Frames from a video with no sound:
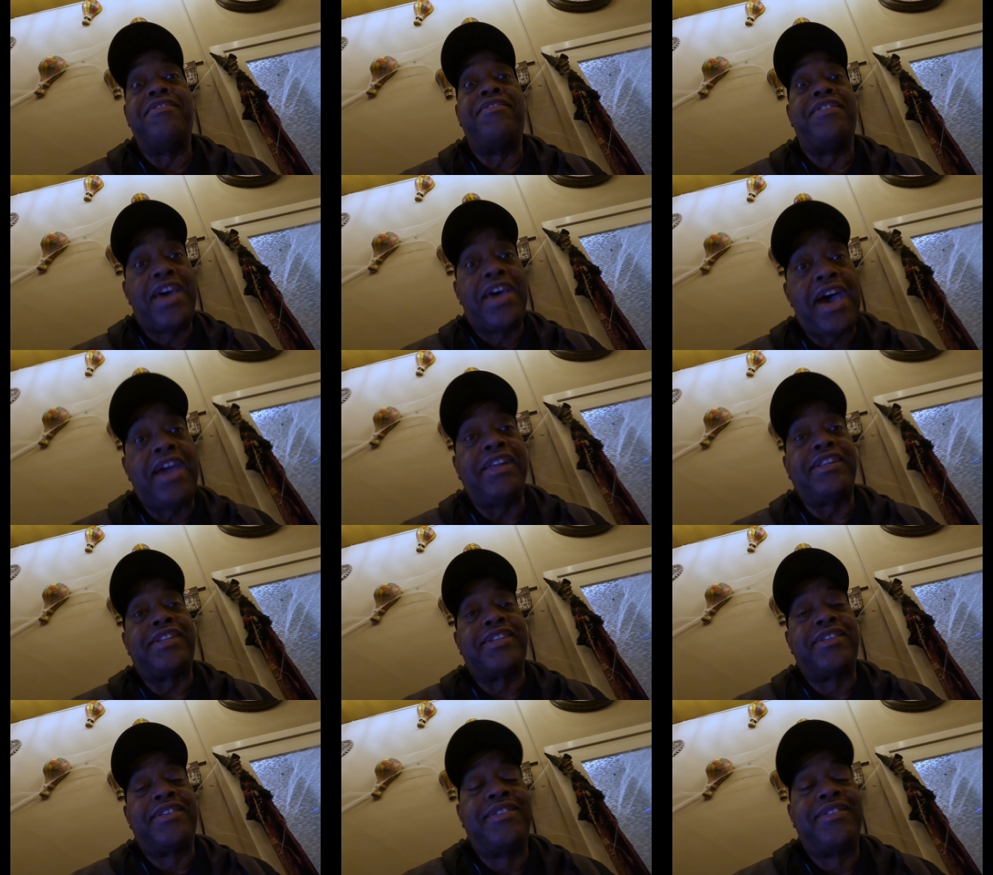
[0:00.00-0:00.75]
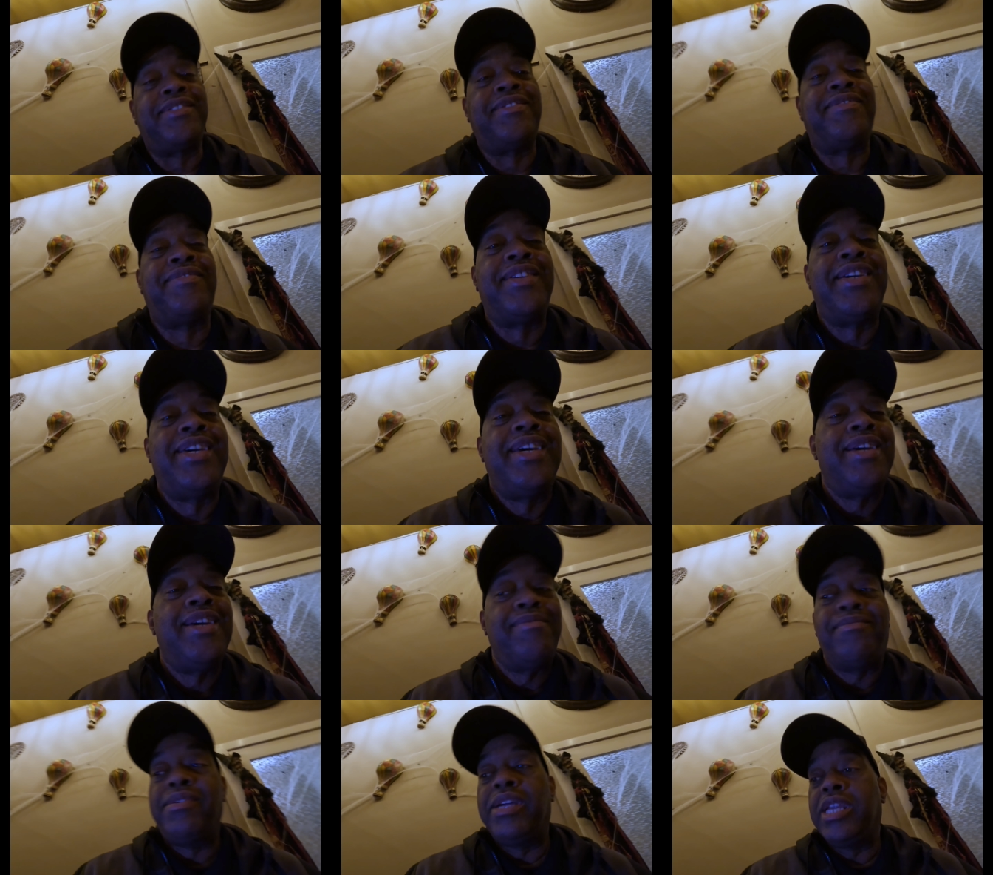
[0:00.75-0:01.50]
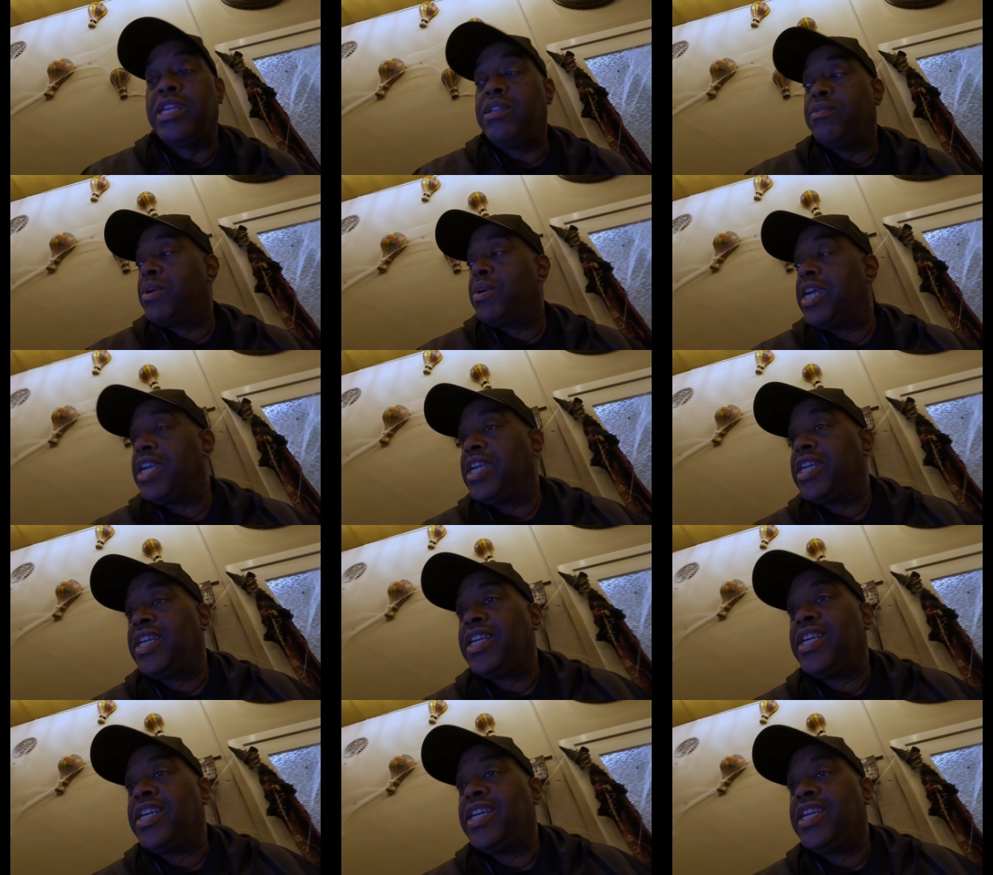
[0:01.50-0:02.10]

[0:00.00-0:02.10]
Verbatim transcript: not. But anyway,